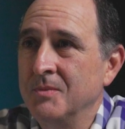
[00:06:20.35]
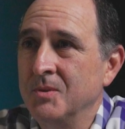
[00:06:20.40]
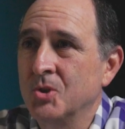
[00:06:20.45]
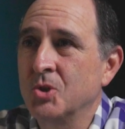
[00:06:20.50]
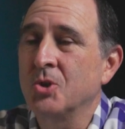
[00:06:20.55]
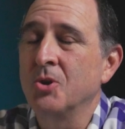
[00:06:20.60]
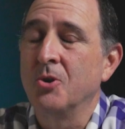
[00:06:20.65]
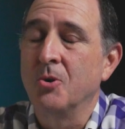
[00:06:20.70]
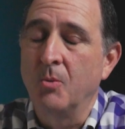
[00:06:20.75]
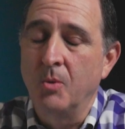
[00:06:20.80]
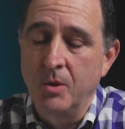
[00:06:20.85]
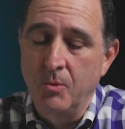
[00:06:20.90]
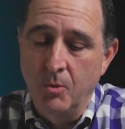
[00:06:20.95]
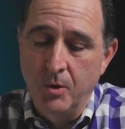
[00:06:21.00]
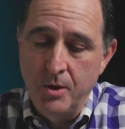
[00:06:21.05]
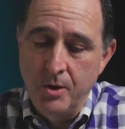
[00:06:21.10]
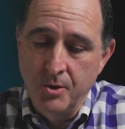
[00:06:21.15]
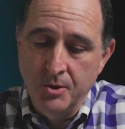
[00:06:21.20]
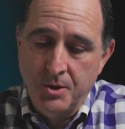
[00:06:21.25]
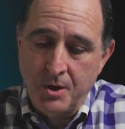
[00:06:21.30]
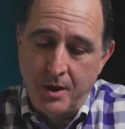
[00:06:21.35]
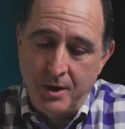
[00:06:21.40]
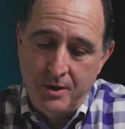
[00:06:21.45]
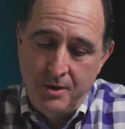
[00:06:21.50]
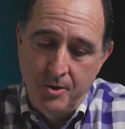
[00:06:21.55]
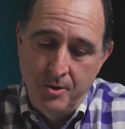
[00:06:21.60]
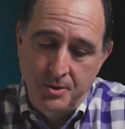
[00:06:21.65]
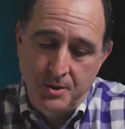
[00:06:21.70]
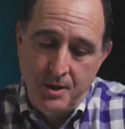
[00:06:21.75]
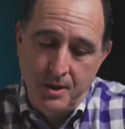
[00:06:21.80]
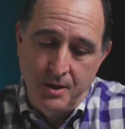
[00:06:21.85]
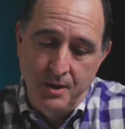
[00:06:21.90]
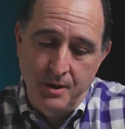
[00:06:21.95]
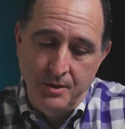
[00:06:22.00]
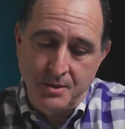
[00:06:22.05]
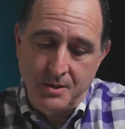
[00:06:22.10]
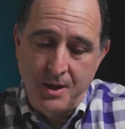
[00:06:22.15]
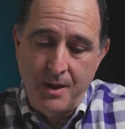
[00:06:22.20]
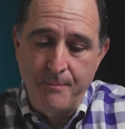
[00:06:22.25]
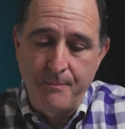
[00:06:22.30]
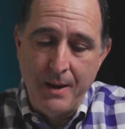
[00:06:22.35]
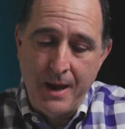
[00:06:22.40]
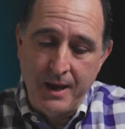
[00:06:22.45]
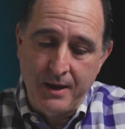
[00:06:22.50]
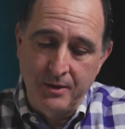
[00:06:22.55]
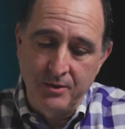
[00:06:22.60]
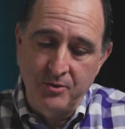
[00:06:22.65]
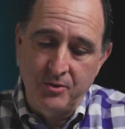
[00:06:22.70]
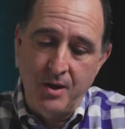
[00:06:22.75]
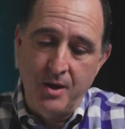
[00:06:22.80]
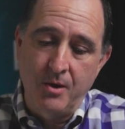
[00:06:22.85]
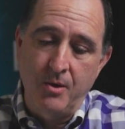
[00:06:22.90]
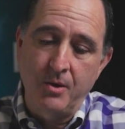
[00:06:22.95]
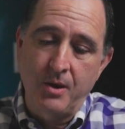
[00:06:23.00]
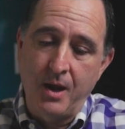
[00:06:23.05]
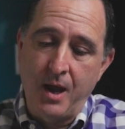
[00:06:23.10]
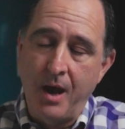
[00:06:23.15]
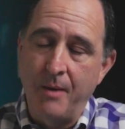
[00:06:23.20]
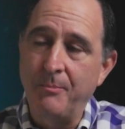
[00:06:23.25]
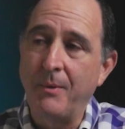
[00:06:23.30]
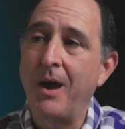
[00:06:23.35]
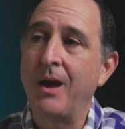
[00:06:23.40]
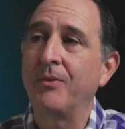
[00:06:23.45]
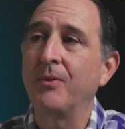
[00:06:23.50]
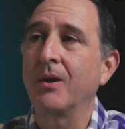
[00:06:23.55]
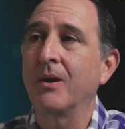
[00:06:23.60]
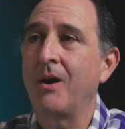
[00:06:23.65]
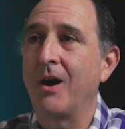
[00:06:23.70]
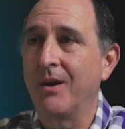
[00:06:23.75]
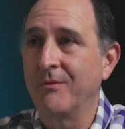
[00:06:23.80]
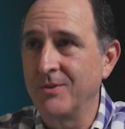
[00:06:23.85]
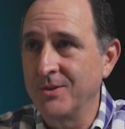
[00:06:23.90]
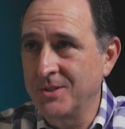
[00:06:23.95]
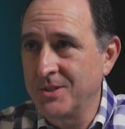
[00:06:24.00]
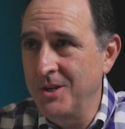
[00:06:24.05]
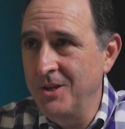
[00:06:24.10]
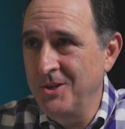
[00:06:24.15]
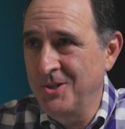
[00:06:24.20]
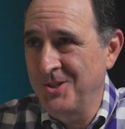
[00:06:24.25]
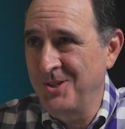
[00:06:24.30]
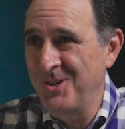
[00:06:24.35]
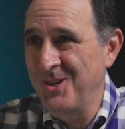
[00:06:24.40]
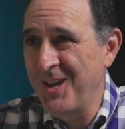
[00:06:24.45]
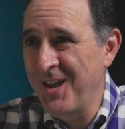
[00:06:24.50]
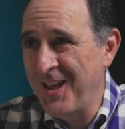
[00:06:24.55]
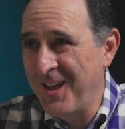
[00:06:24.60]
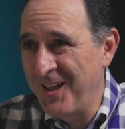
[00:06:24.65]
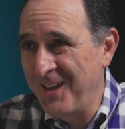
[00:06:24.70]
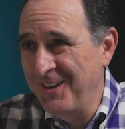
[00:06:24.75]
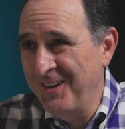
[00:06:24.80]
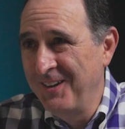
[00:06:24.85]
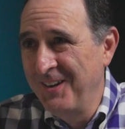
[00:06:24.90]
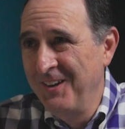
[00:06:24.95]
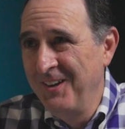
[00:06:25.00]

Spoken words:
Sure. What you're taking a step back and saying, okay, I'm not in the conversation yet.